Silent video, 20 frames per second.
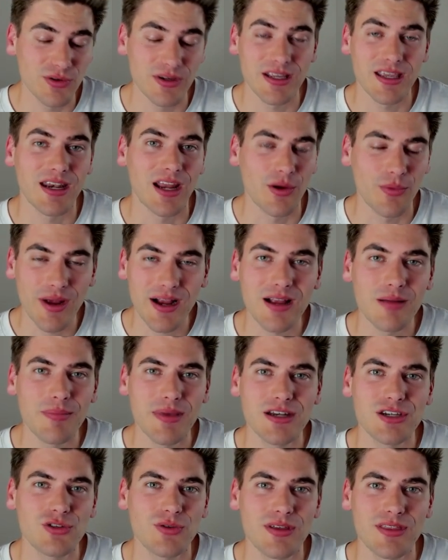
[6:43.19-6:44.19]
Again, I
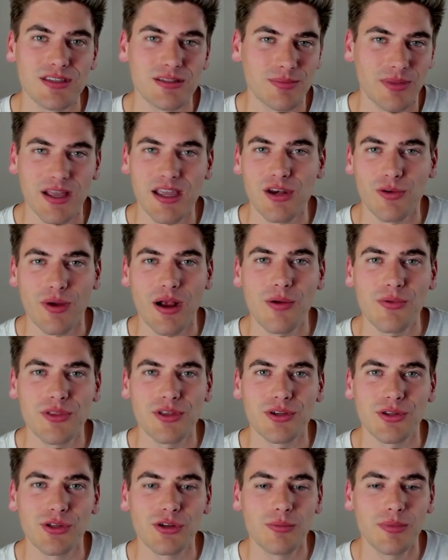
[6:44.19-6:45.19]
recommend doing this, playing around with it
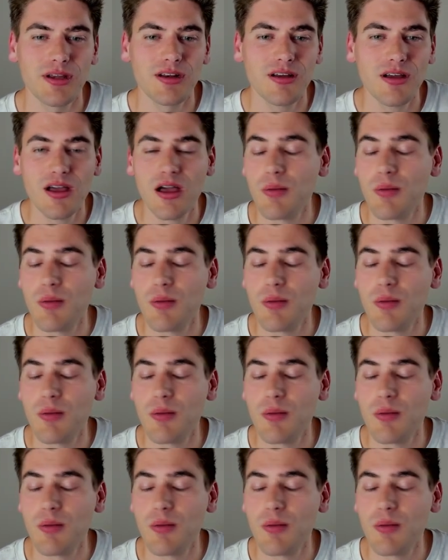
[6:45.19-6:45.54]
a little bit,